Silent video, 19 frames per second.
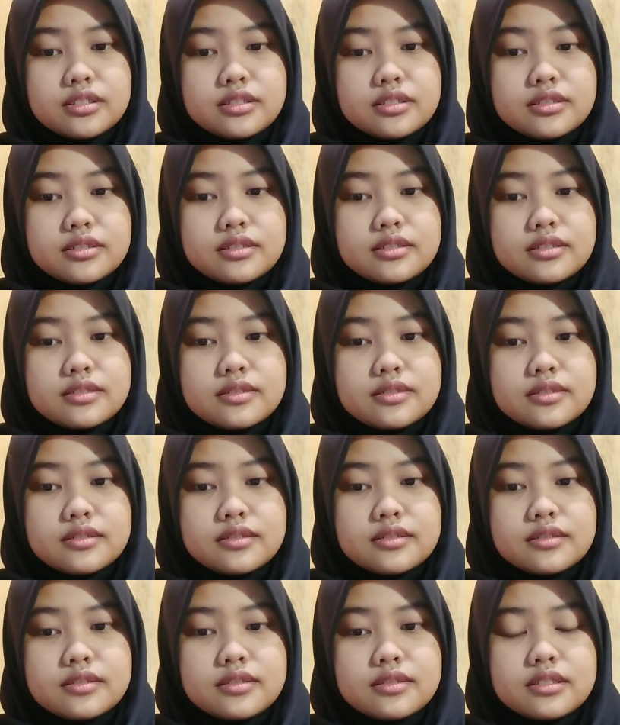
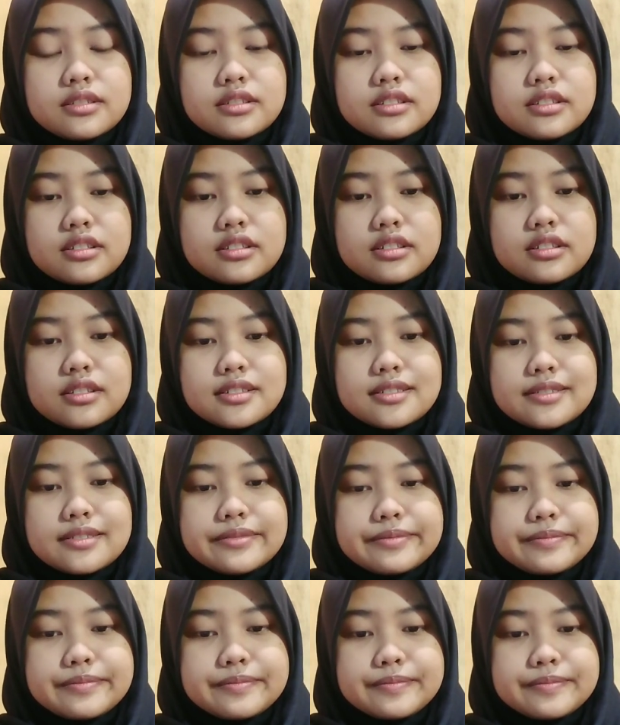
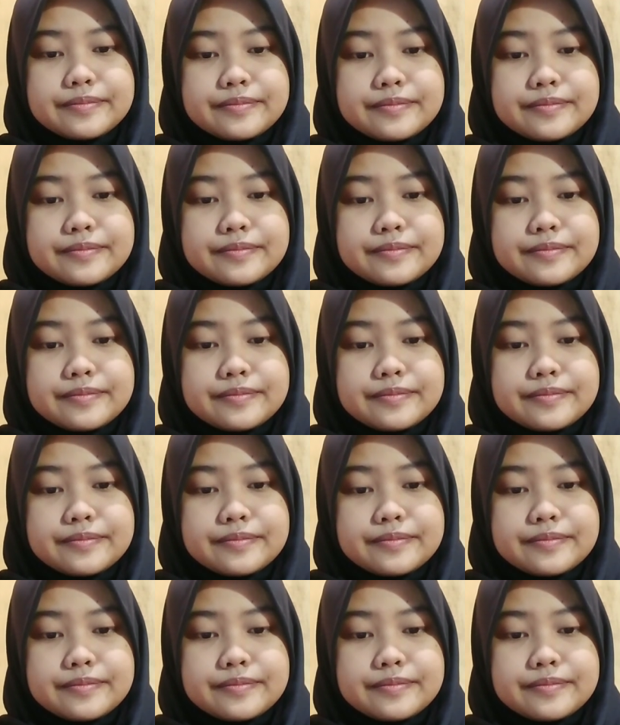[no speech]